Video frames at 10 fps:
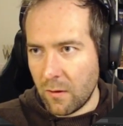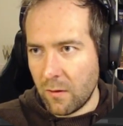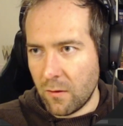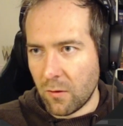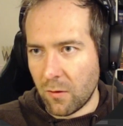
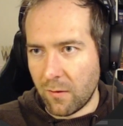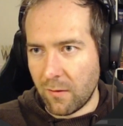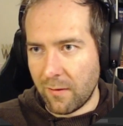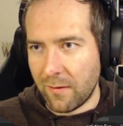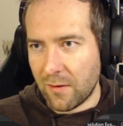So
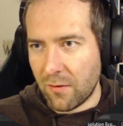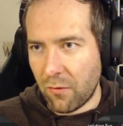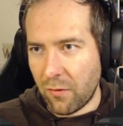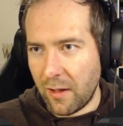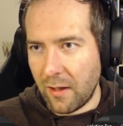if it's
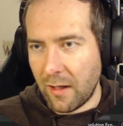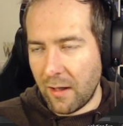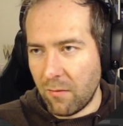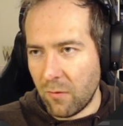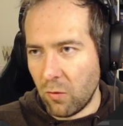3
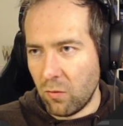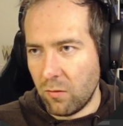if